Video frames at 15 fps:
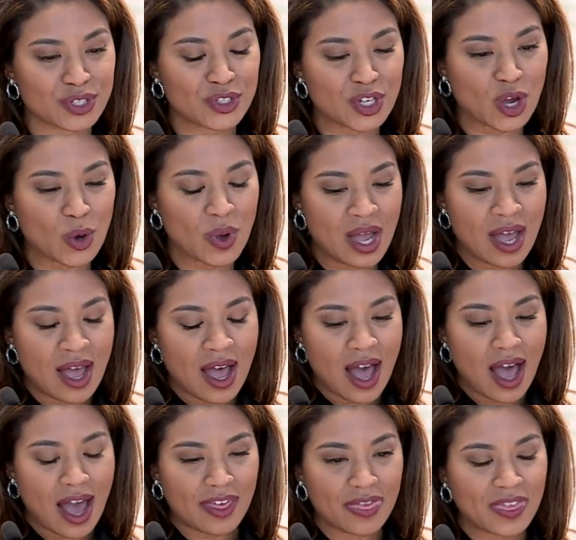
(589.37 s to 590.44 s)
And so
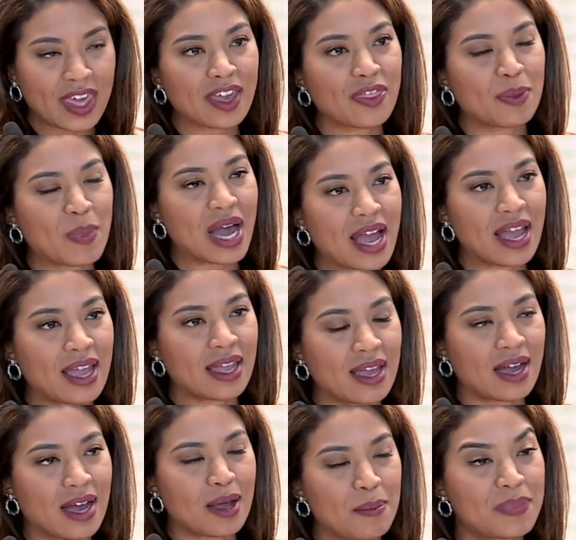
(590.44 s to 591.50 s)
I think
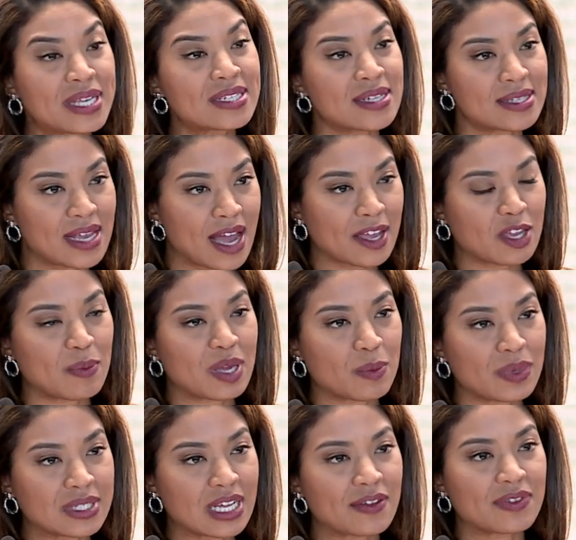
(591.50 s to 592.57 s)
my business acumen
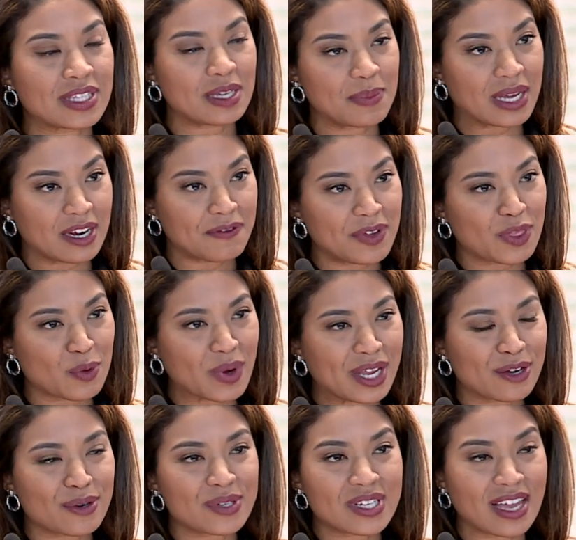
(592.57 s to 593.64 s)
will definitely benefit the
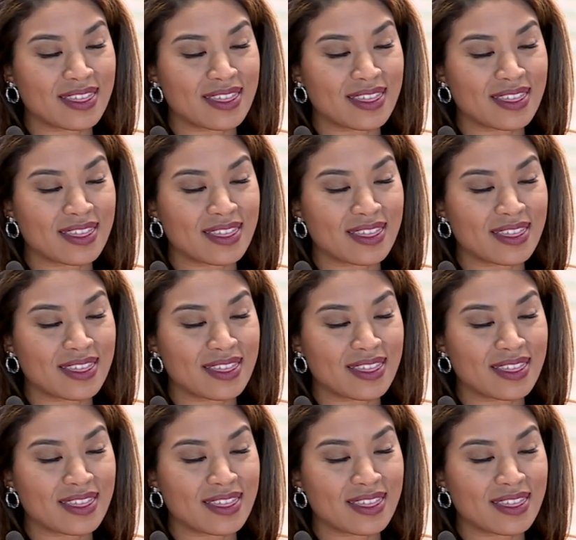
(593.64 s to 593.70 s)
Raiders.